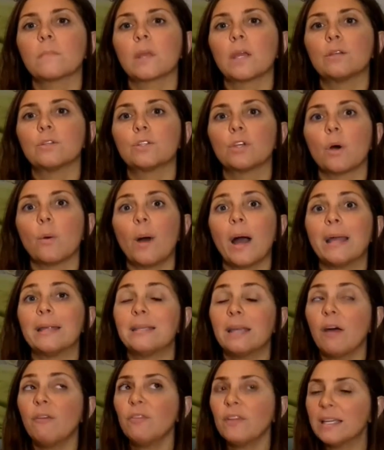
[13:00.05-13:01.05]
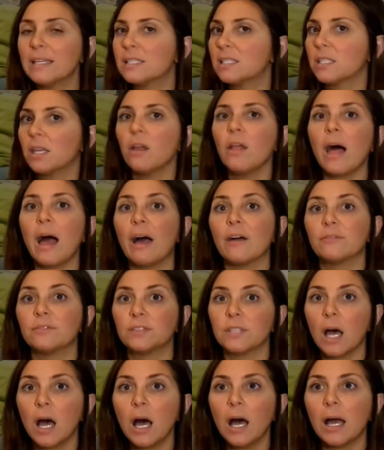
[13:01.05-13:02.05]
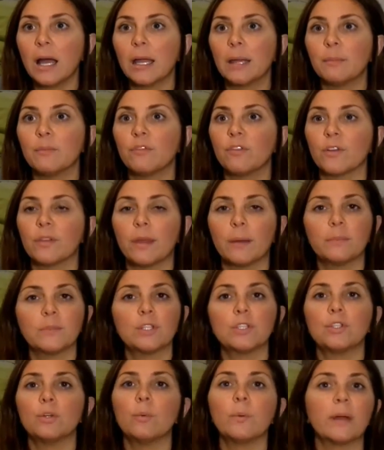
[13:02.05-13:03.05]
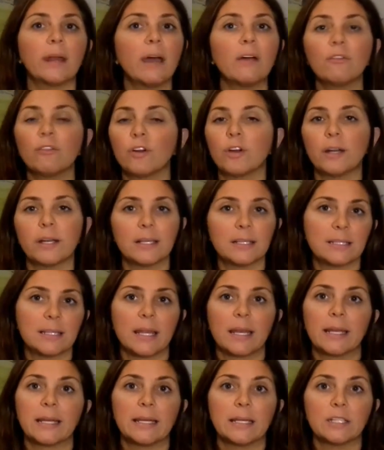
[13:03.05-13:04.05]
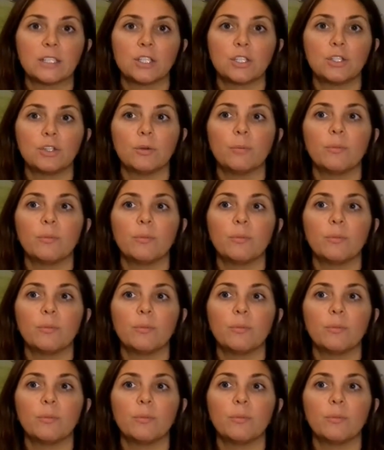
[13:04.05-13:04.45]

So I definitely still have time for them to do whatever it is that I need to do